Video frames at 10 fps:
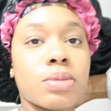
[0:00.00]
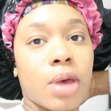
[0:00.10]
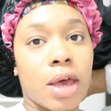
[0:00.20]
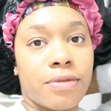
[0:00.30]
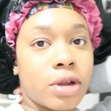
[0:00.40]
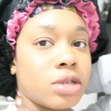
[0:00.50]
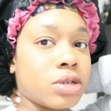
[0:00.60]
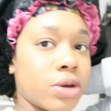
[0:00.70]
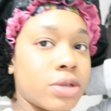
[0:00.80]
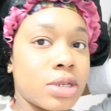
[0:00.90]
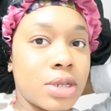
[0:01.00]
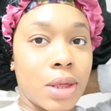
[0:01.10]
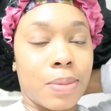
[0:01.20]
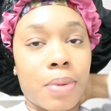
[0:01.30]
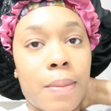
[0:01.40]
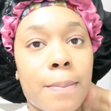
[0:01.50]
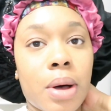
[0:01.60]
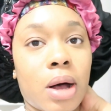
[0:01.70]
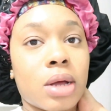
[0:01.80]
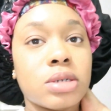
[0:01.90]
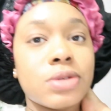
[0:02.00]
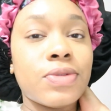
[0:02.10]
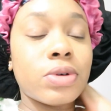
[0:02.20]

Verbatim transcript: i'm getting ready to go to sleep but i just